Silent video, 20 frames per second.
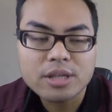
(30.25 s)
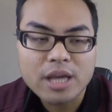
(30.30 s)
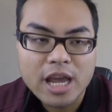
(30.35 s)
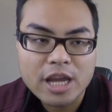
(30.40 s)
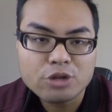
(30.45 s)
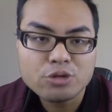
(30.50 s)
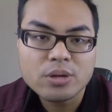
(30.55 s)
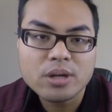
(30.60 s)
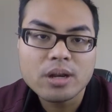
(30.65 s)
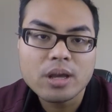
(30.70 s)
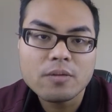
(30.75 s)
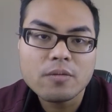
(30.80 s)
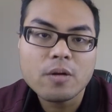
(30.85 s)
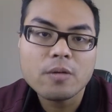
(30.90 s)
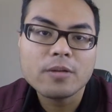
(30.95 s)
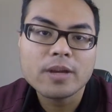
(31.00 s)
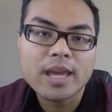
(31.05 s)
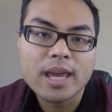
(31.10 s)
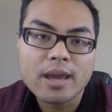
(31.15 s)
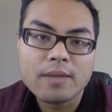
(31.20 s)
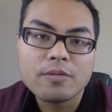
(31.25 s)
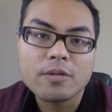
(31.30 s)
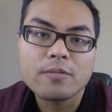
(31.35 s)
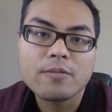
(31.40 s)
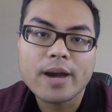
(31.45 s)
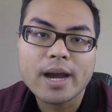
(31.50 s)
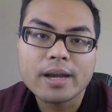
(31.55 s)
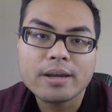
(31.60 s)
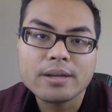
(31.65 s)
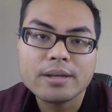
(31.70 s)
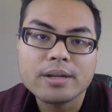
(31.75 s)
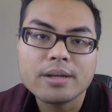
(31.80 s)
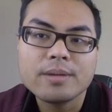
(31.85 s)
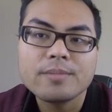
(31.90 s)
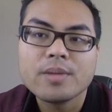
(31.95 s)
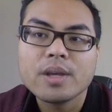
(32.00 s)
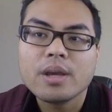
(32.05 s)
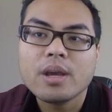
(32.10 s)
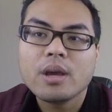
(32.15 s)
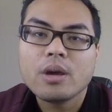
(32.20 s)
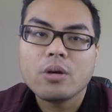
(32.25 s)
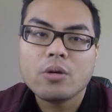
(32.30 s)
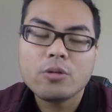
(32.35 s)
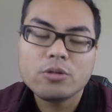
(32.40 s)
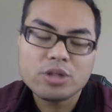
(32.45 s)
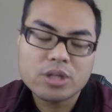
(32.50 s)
entry-level care provider who